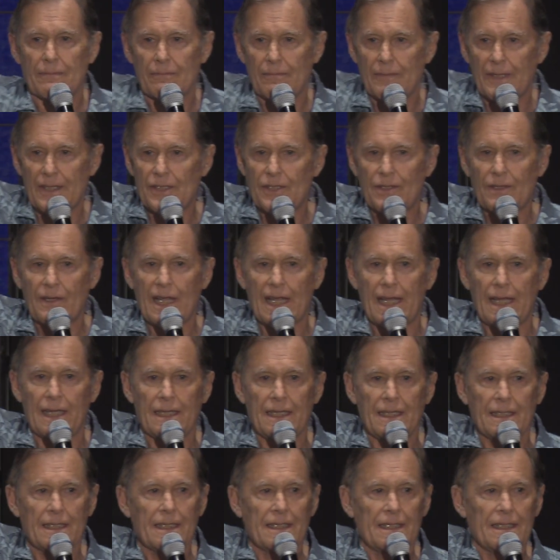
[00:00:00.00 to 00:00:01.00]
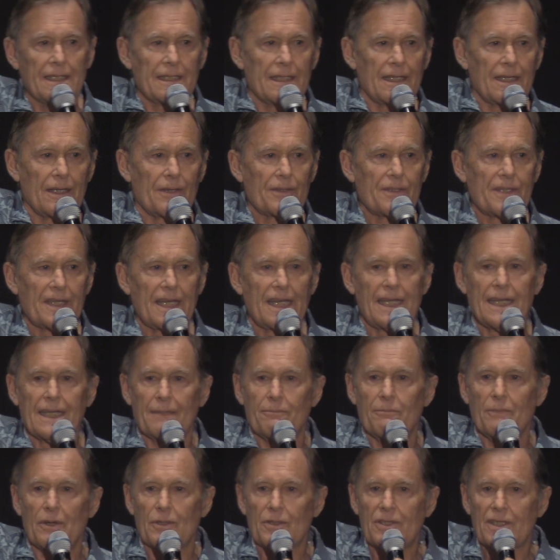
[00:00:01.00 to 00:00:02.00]
Raise your hand. Okay,
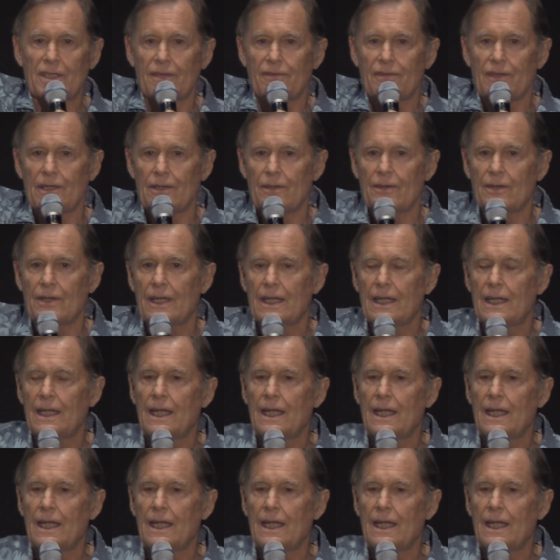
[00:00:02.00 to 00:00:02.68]
most of you.